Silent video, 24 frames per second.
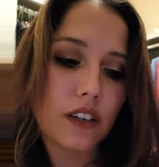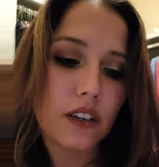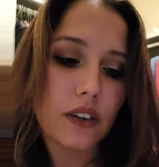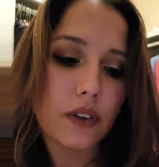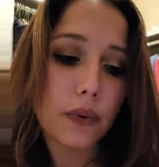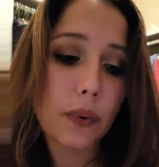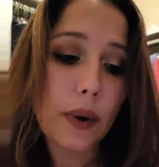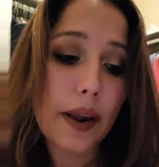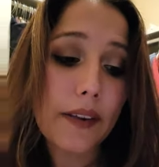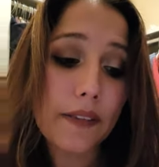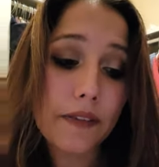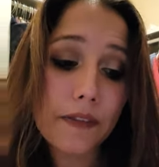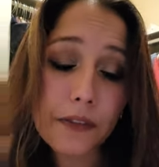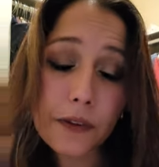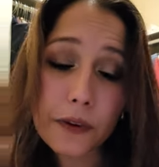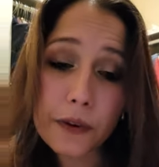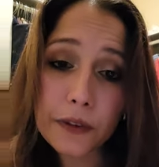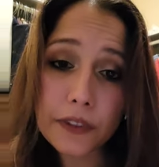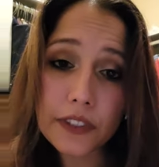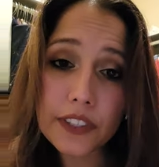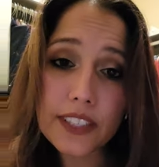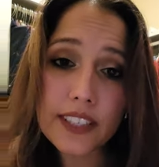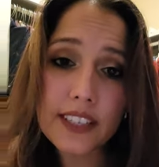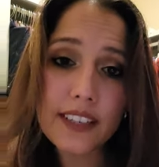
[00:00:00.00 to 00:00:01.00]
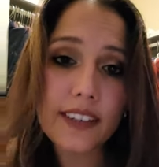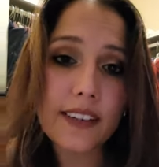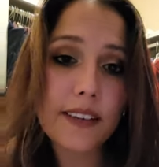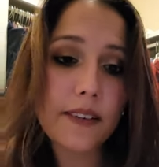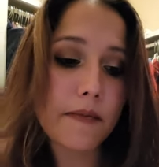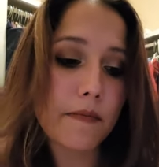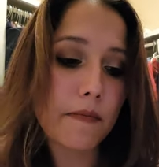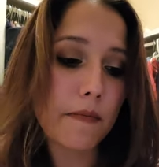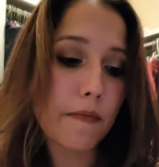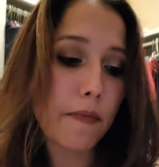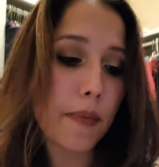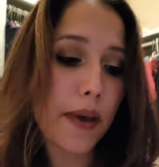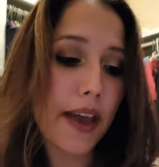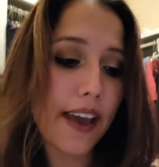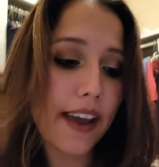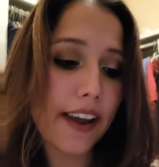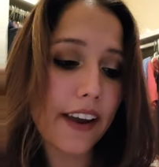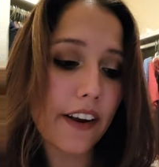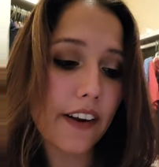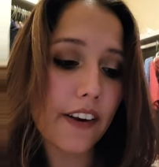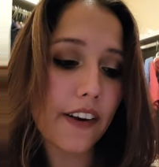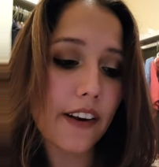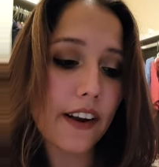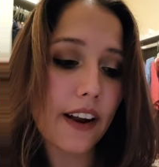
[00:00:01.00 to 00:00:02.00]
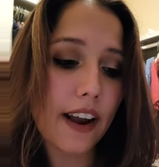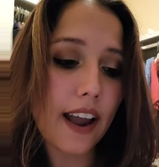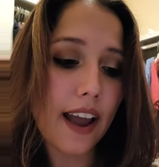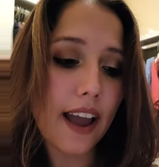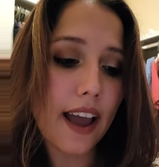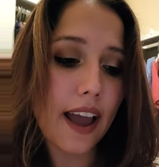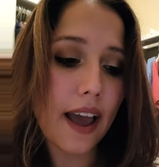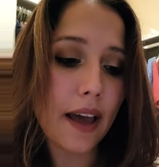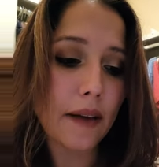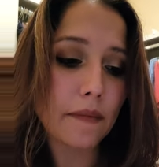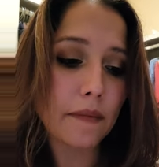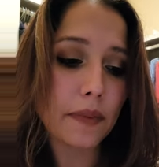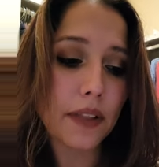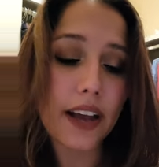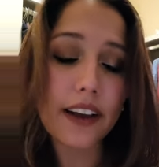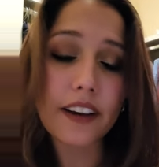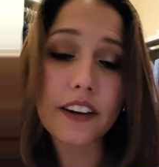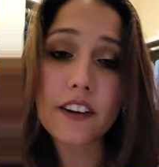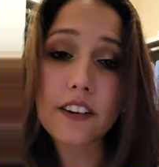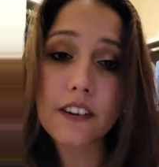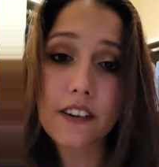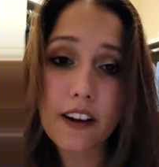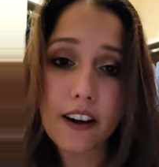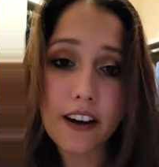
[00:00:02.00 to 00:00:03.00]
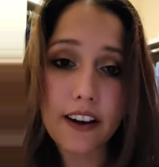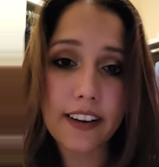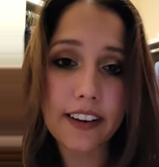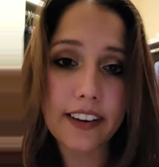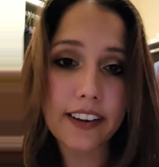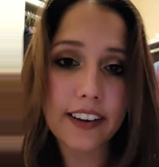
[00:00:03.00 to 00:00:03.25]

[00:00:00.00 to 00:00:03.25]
grapefruit, pear, and blackcurrant